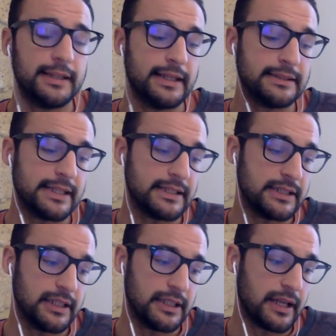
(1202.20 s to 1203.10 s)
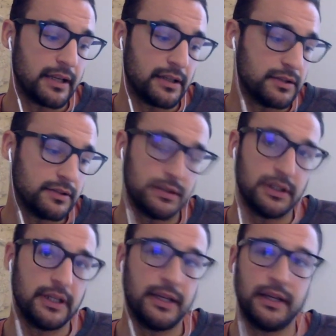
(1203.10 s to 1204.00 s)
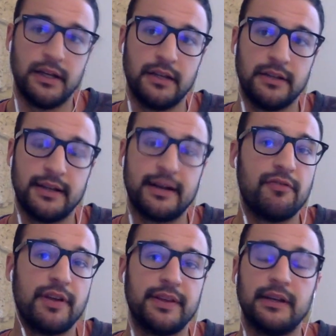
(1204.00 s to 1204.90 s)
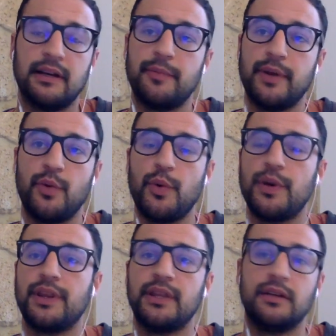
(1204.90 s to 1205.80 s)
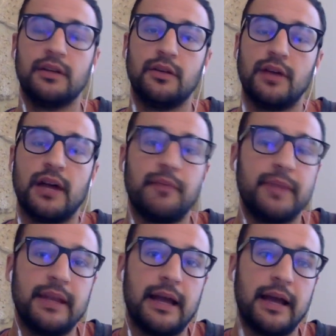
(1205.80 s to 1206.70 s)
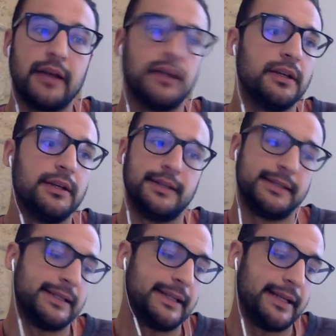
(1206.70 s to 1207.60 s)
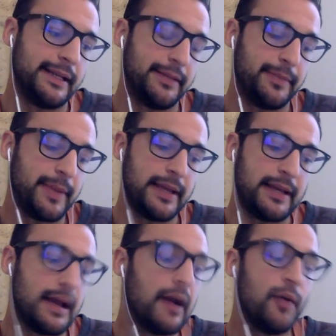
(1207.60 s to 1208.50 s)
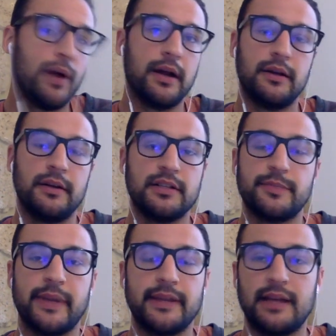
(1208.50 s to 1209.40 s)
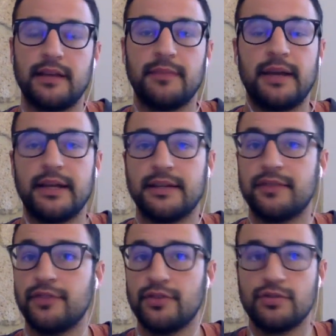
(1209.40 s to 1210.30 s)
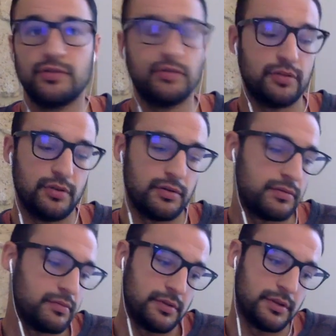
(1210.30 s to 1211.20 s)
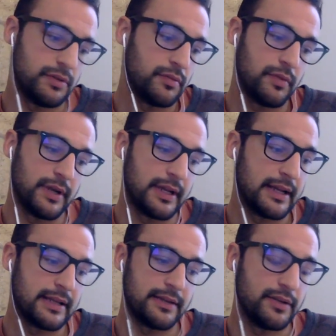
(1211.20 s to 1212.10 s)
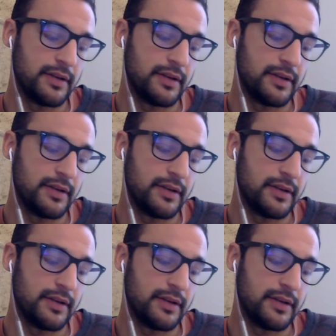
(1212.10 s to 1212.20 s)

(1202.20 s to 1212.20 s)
As I said, like the crowdfunding campaign, we were thinking can be like pay now and spend that money in the future, or you get a